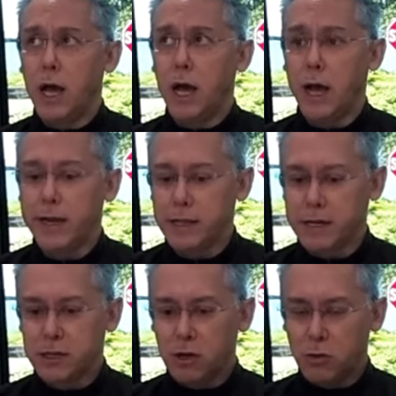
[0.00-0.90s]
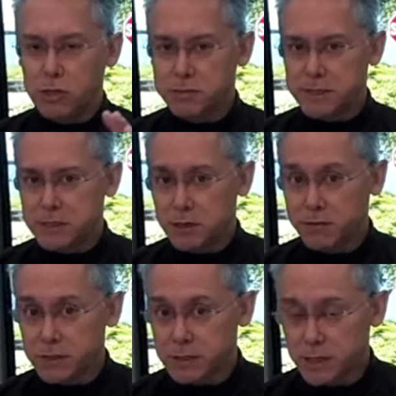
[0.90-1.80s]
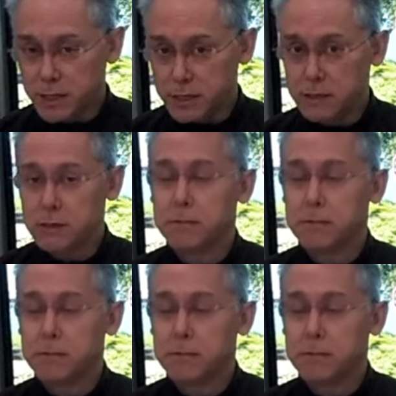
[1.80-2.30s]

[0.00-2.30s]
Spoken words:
I like to always be self-contained.